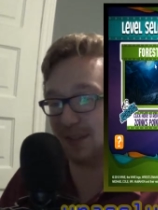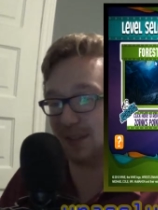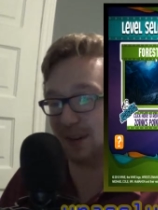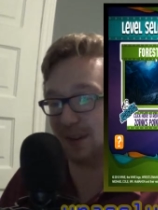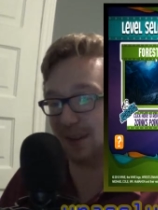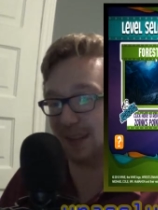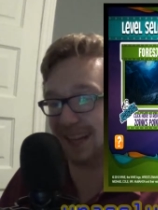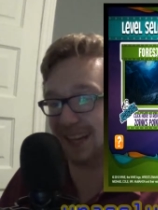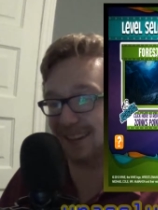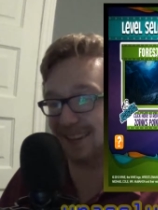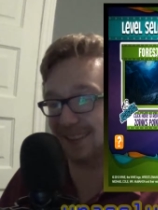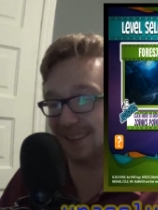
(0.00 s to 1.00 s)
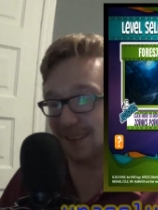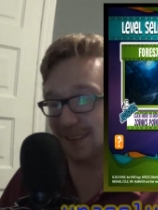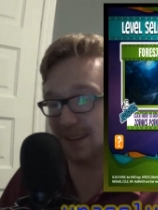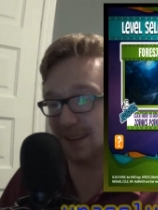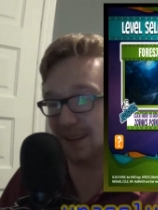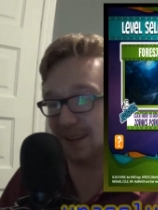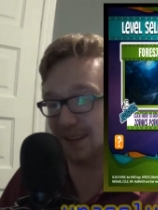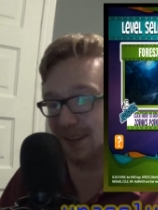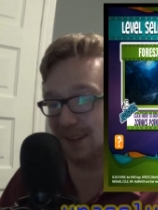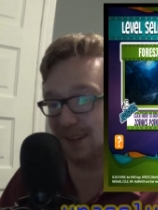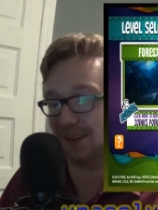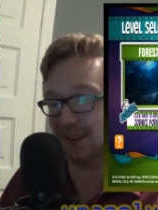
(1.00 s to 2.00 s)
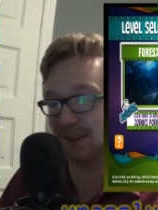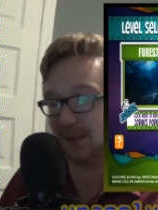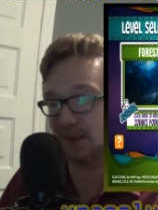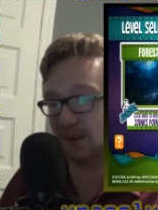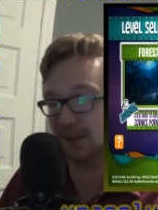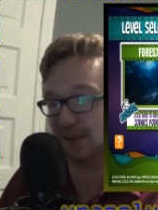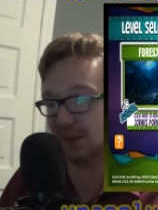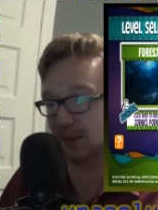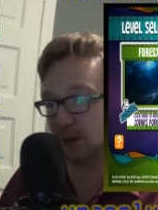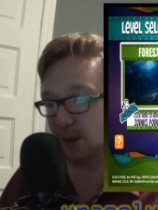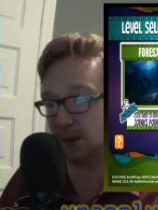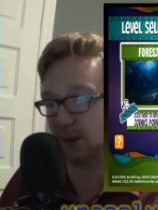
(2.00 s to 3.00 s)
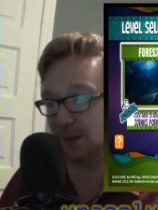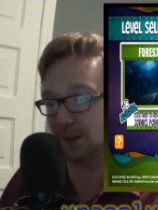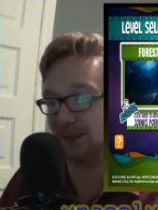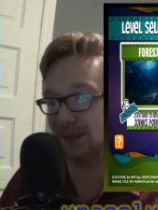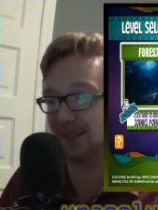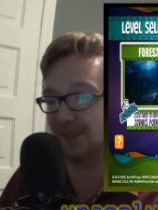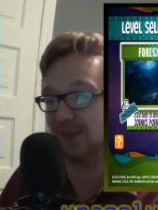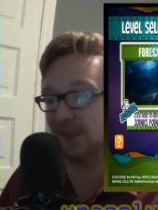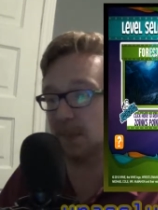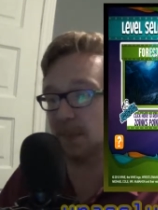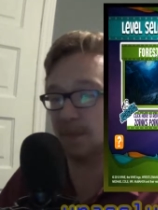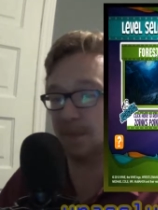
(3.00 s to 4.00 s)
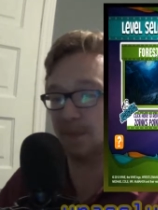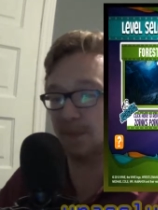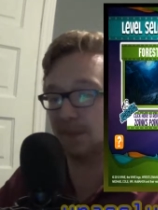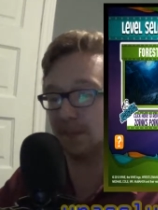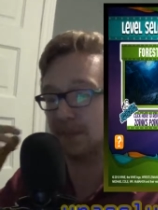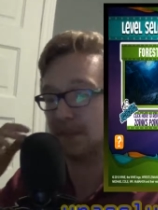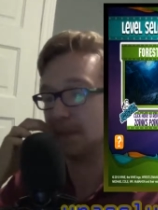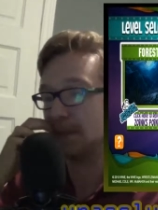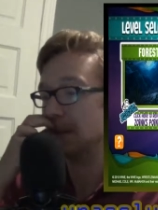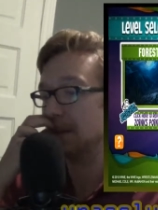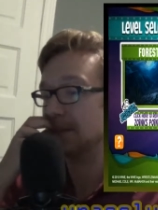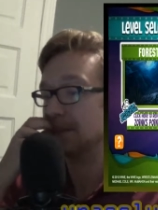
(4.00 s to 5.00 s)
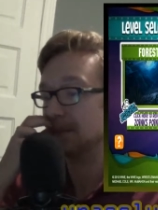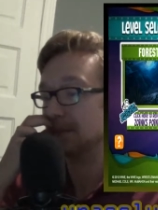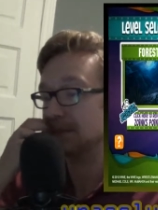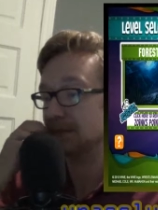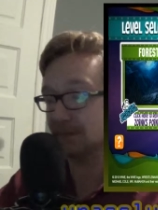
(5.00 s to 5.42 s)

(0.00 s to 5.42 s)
start. Look at that. We're gonna start here with the forest. Cool. Let's go. Play.